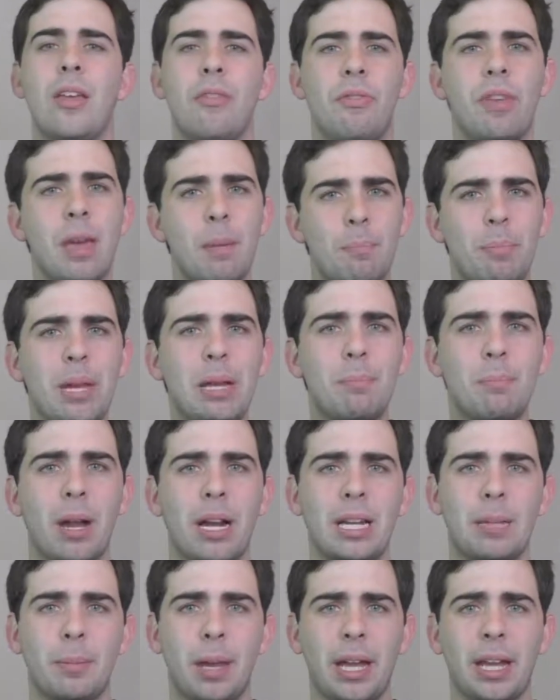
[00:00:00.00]
Their big
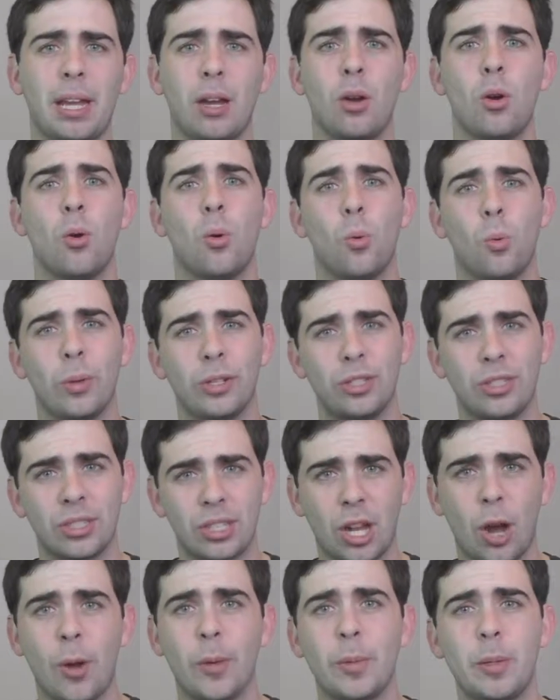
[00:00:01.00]
money maker, which is
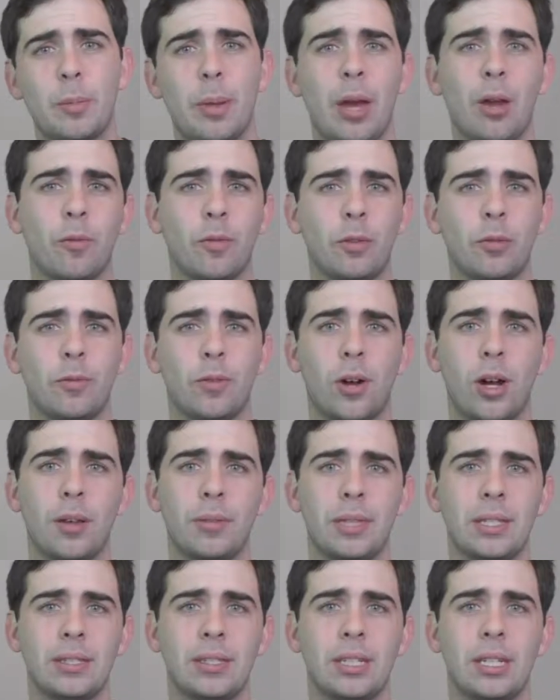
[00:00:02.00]
going to be Battlefield
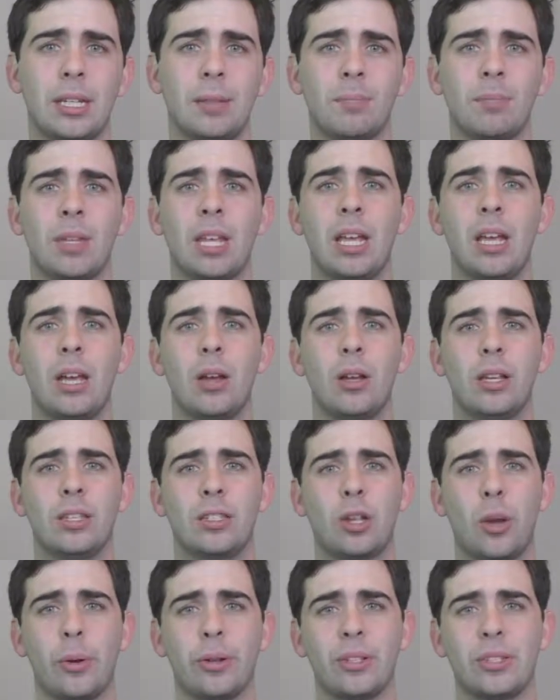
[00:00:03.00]
five this year,
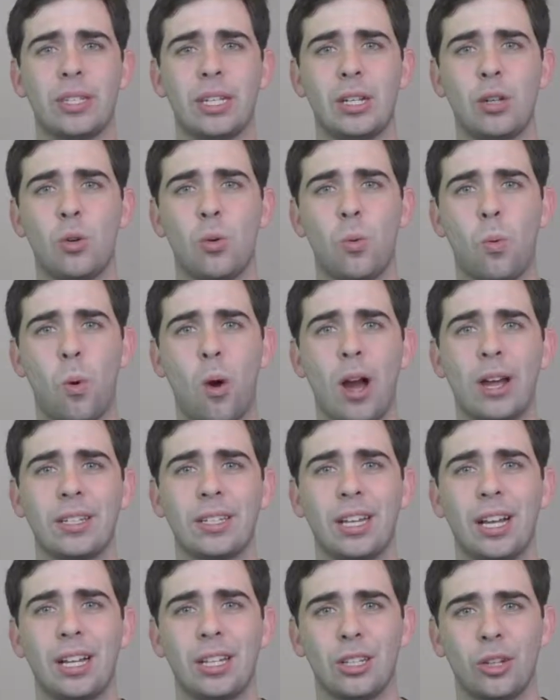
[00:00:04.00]
is going to see quite
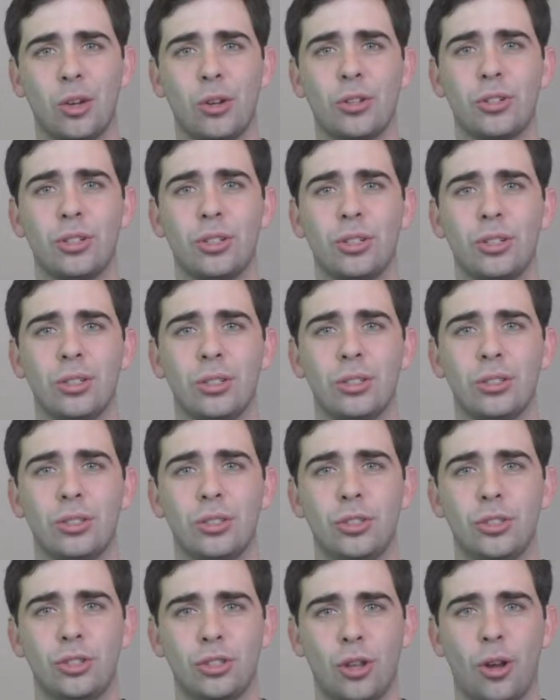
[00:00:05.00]
a lot
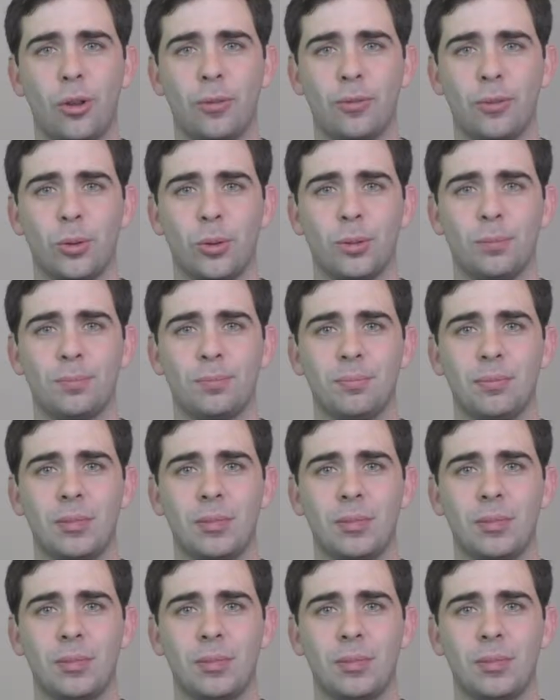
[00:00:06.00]
shown for it.